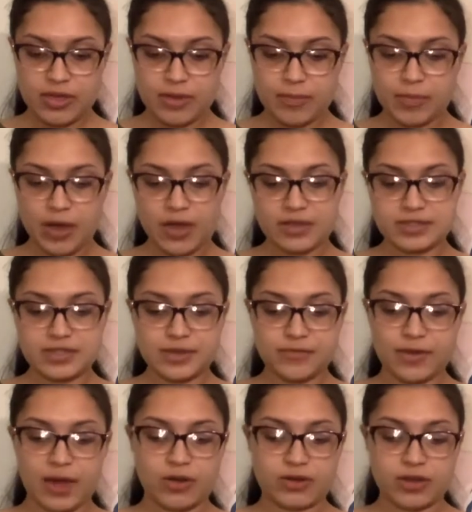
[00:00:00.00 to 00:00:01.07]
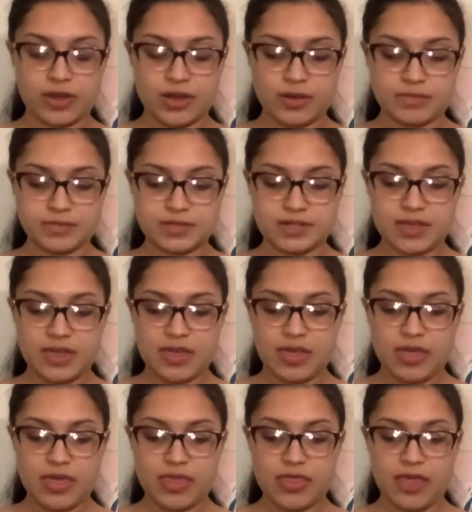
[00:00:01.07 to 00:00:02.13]
positive outcomes
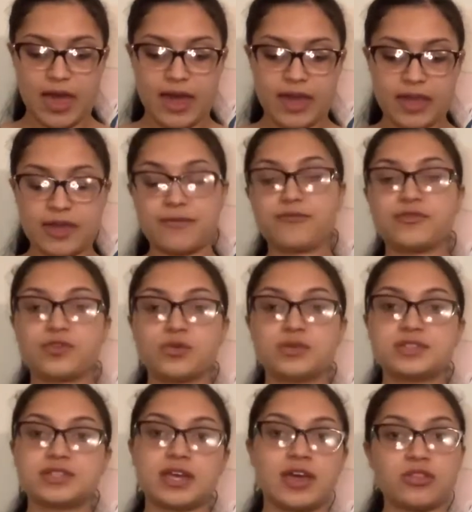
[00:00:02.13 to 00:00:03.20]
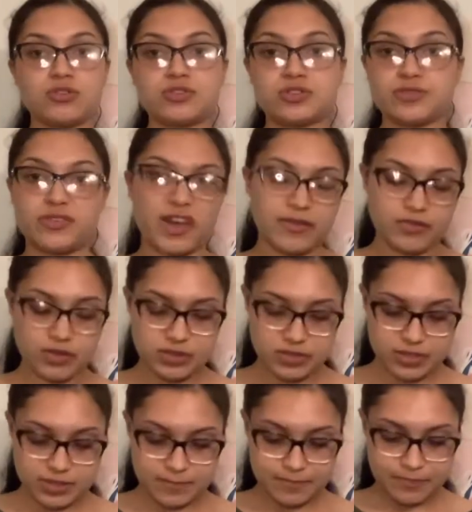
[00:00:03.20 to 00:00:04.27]
that influence other survivors.